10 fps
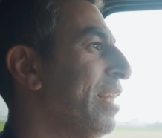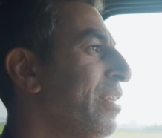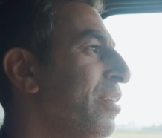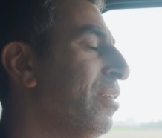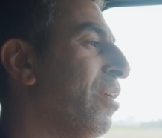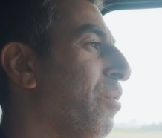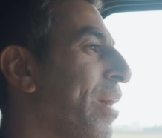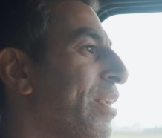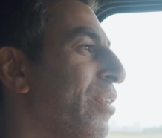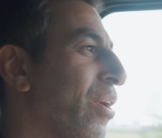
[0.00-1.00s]
You know
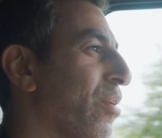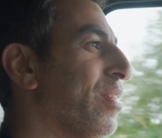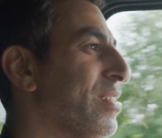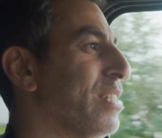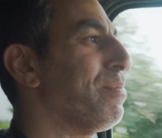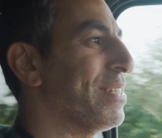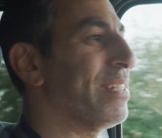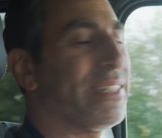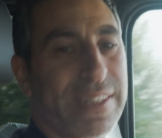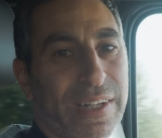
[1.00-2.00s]
what? No, the
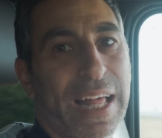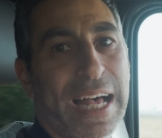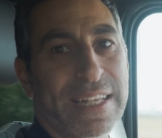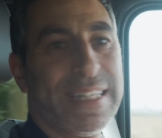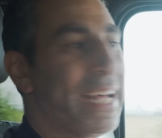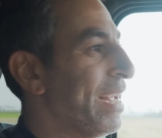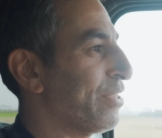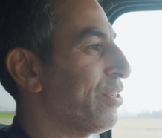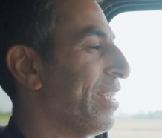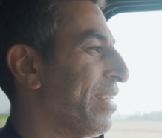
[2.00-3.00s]
6x6 still has that
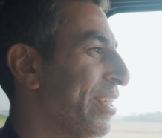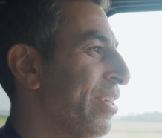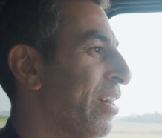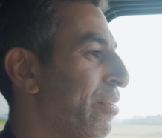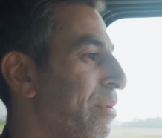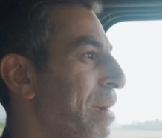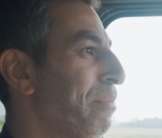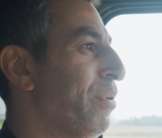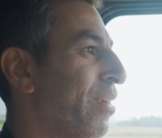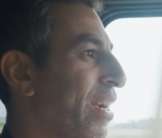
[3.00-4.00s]
extra kick. But you got to
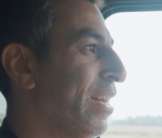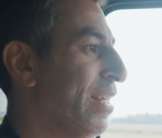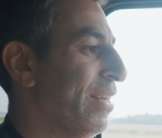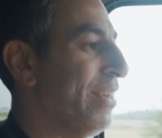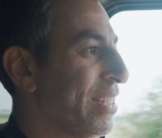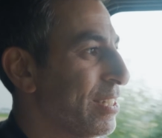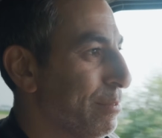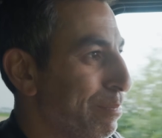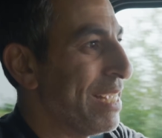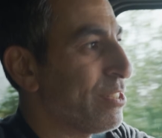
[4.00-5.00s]
remember, this
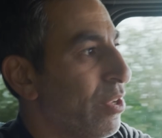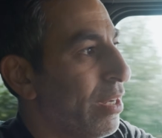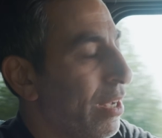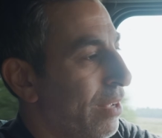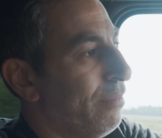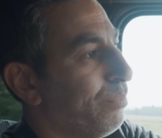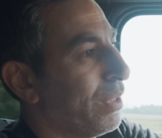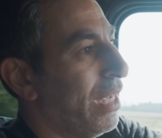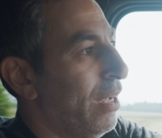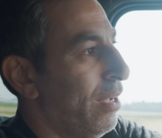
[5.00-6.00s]
is based on a
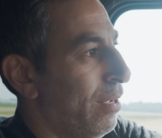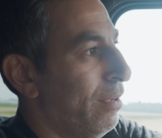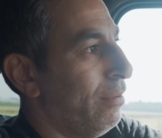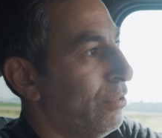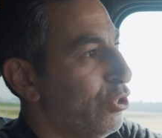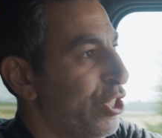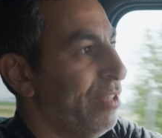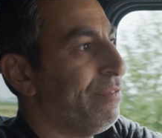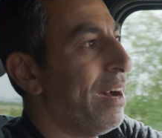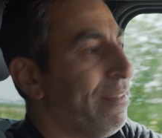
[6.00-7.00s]

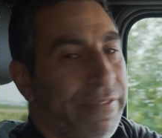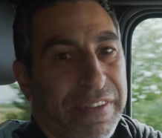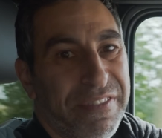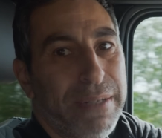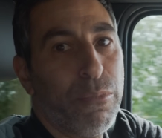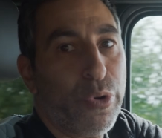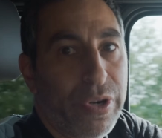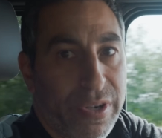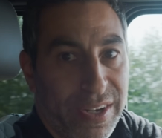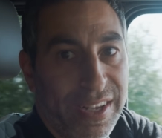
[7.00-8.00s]
G550
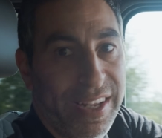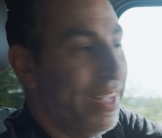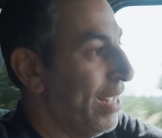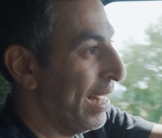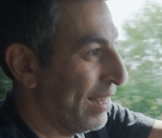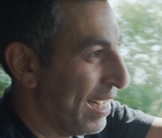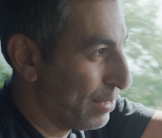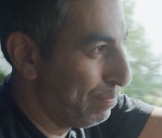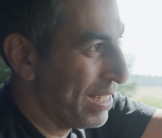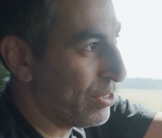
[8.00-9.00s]
motor, and
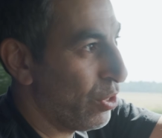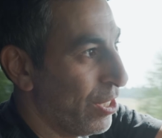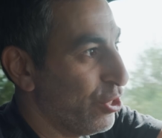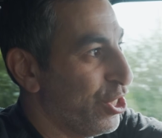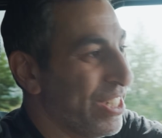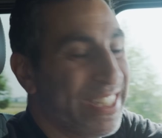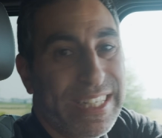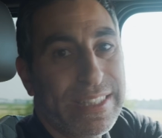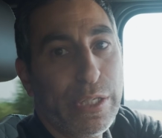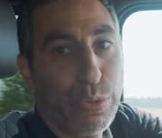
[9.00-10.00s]
that's based on a
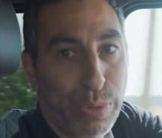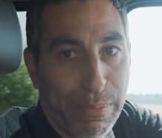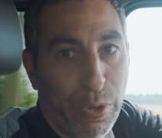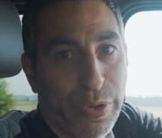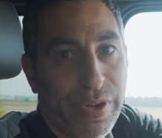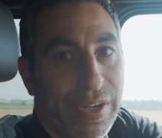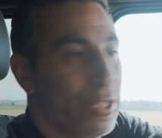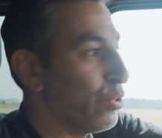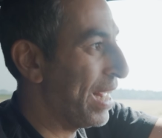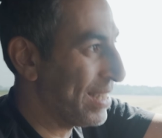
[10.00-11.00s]
G63 motor.
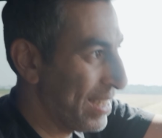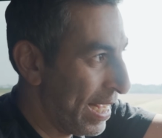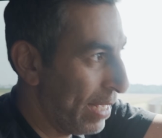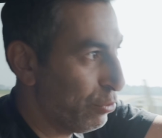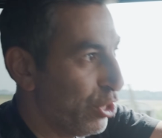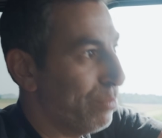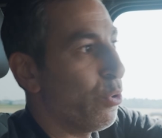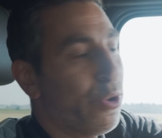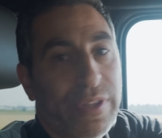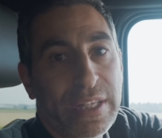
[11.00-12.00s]
So that's an AMG
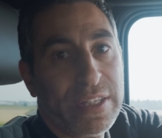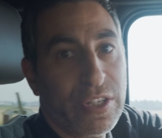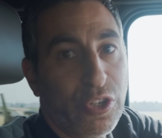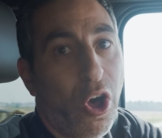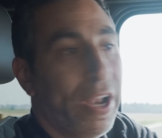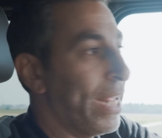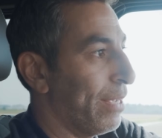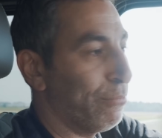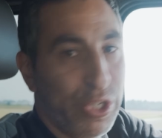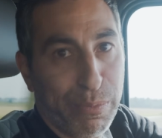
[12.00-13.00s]
motor. This is a
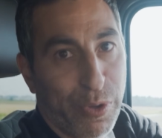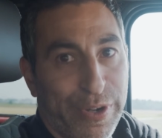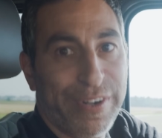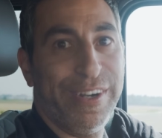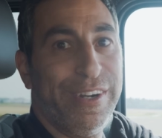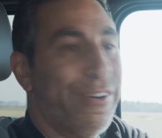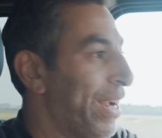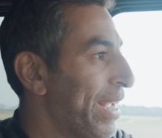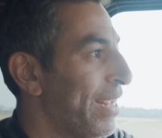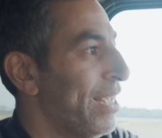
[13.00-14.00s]
non-AMG motor,
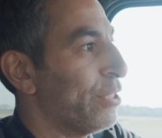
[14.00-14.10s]
right?